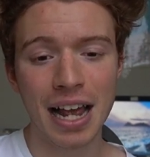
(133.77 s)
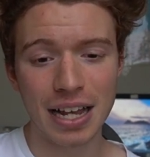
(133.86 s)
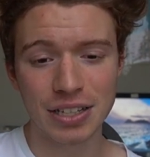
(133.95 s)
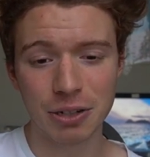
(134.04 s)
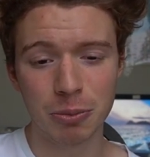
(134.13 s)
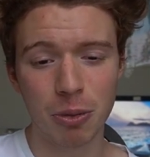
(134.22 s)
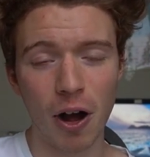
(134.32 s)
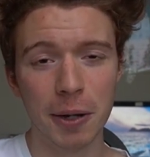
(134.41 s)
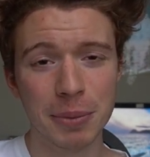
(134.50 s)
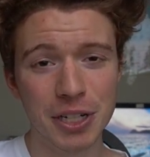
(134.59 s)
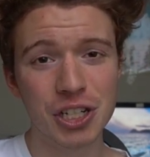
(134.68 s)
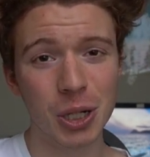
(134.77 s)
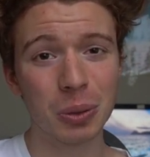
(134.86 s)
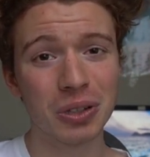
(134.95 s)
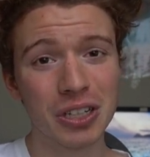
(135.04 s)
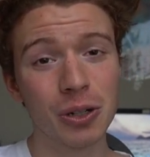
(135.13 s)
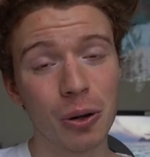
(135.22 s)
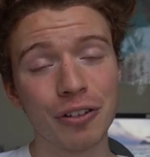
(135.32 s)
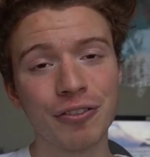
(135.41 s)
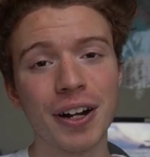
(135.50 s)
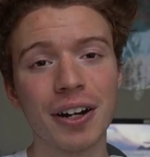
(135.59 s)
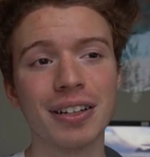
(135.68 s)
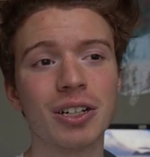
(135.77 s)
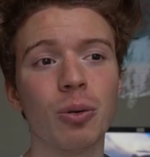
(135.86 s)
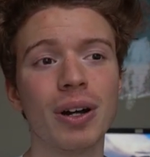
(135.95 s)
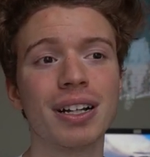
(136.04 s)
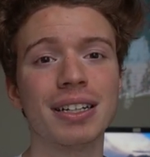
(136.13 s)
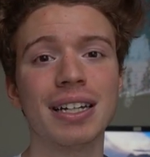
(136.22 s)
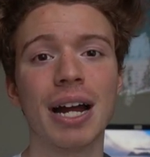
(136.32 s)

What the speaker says: as he would probably be shown the door fairly quickly,